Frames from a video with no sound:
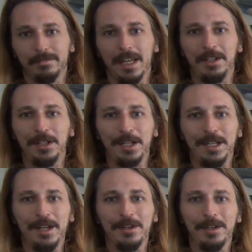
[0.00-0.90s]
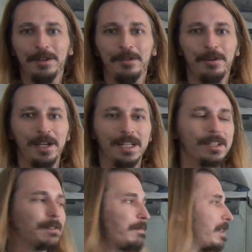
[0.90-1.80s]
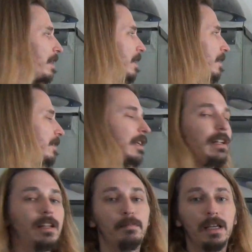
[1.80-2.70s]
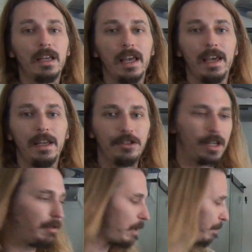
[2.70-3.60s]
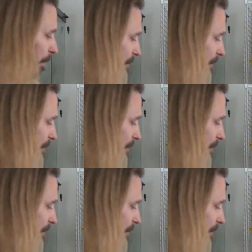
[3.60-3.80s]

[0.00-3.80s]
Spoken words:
As you can hear the annoyingness. You're going to need a big cage, and you might be